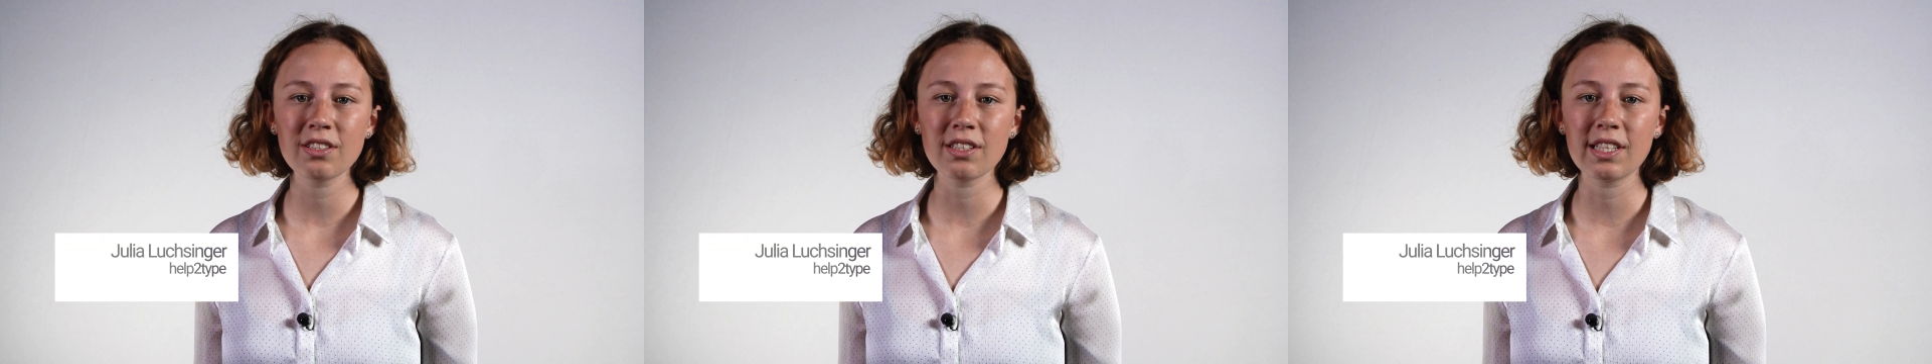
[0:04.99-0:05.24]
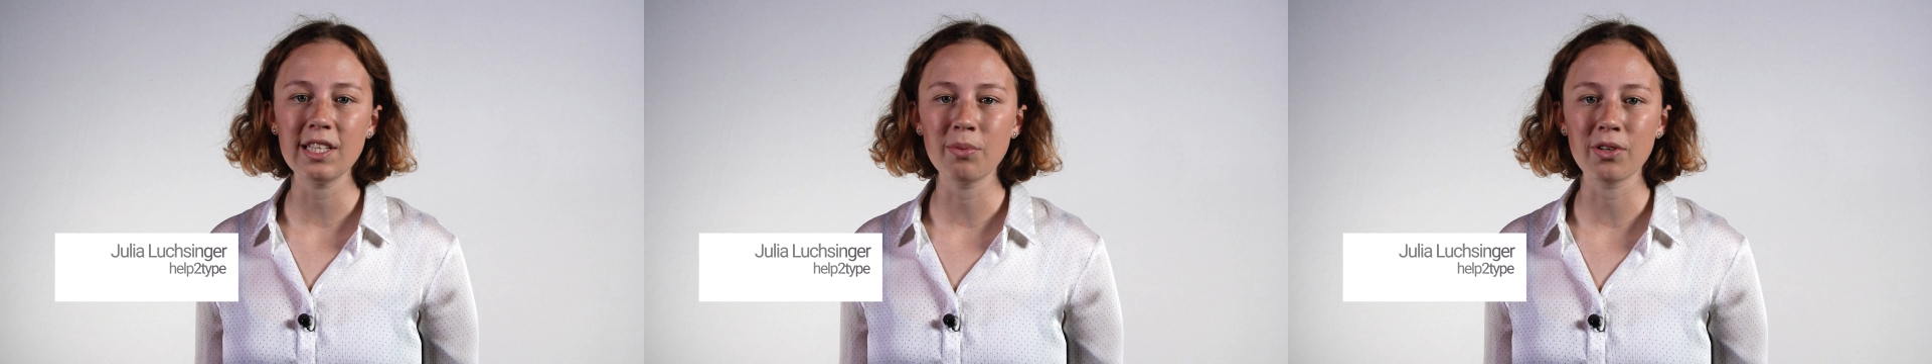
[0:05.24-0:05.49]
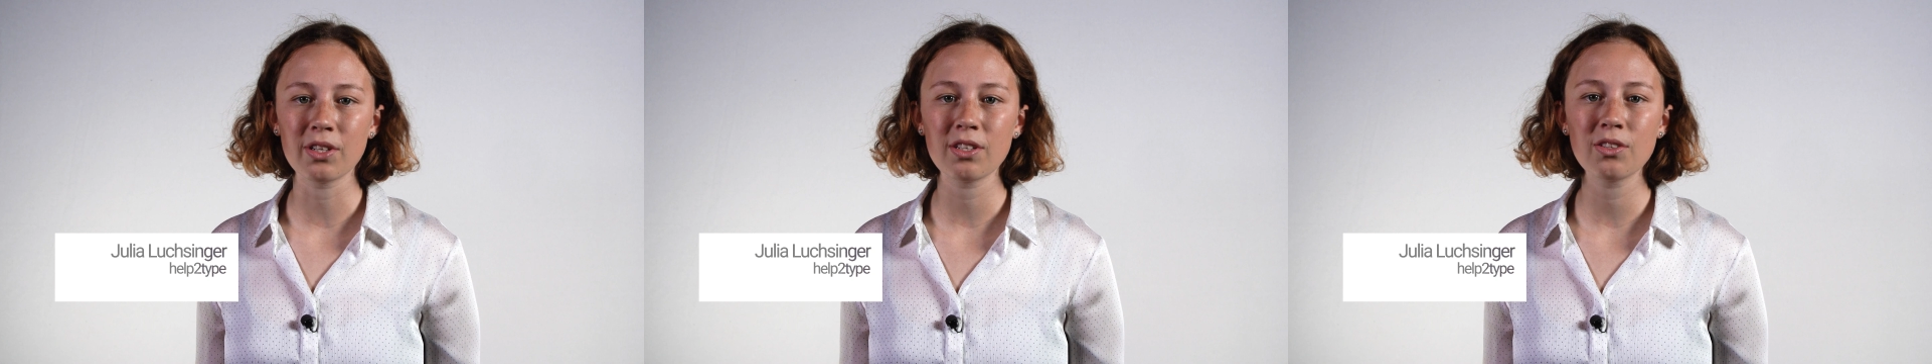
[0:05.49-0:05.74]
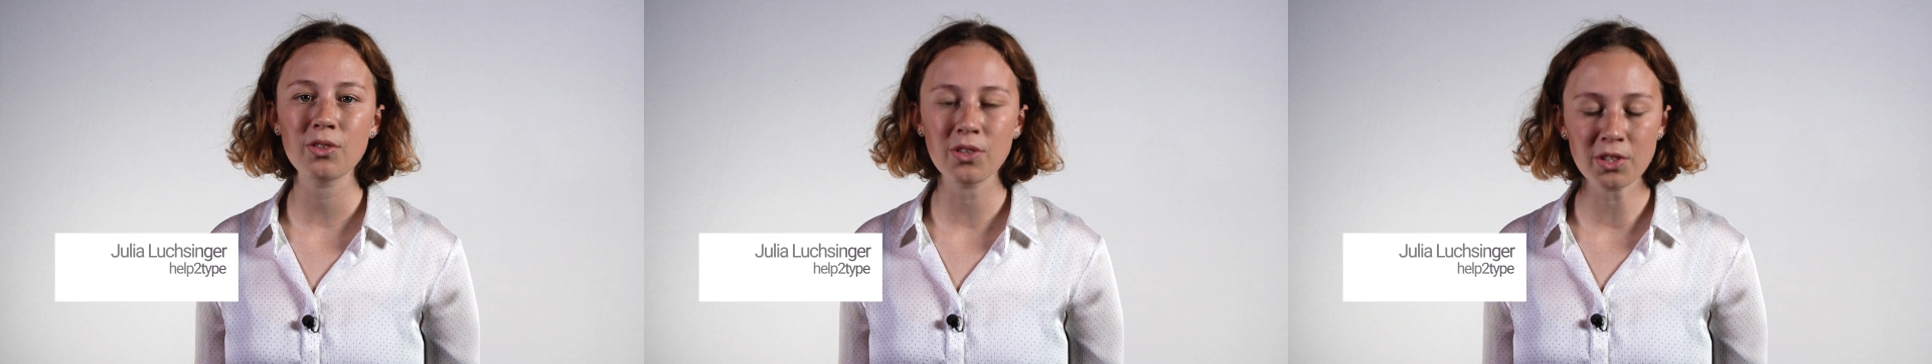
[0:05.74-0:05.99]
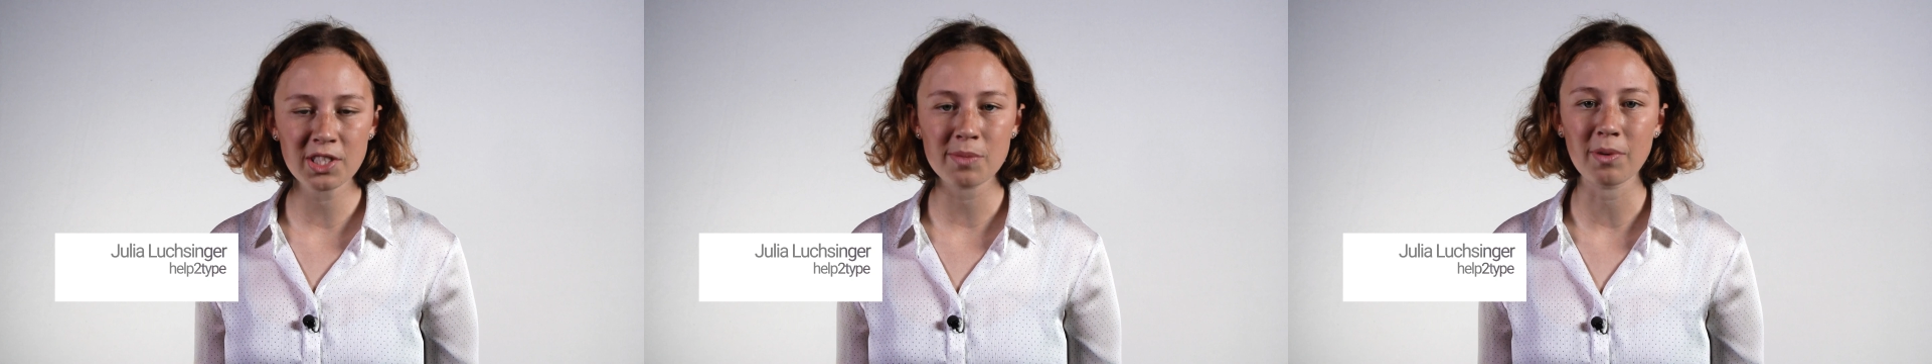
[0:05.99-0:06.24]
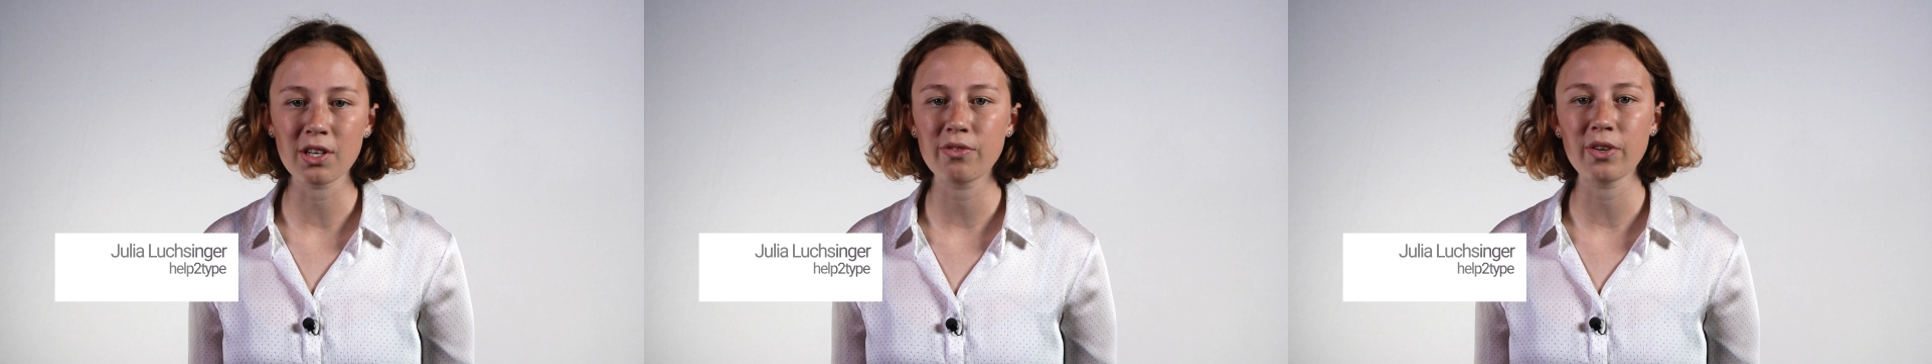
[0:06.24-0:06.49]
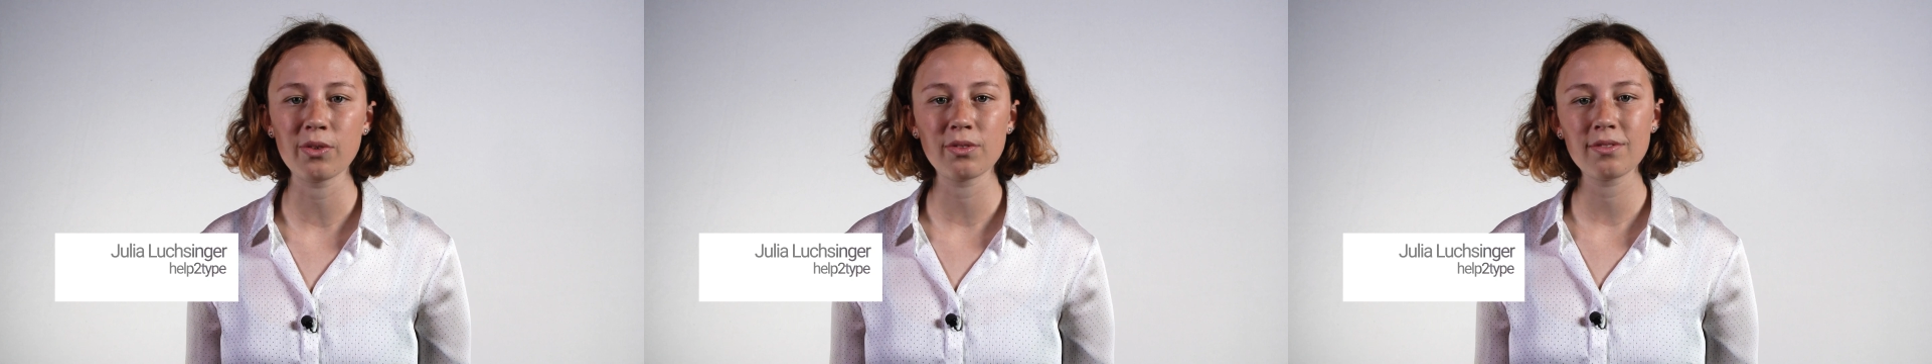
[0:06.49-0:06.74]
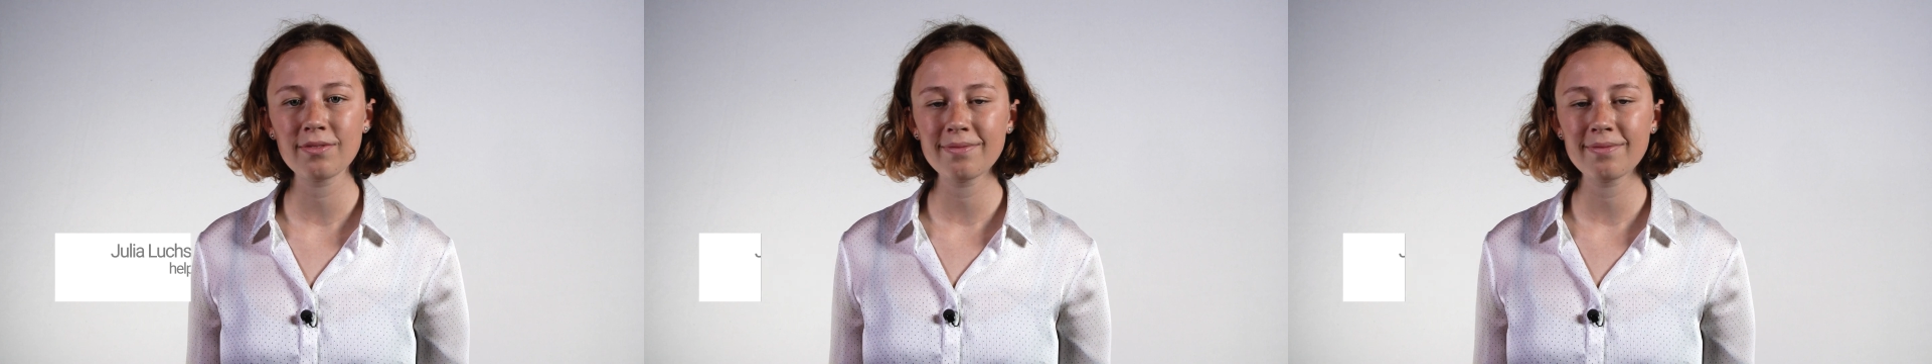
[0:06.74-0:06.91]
the keyboard to your smartphone.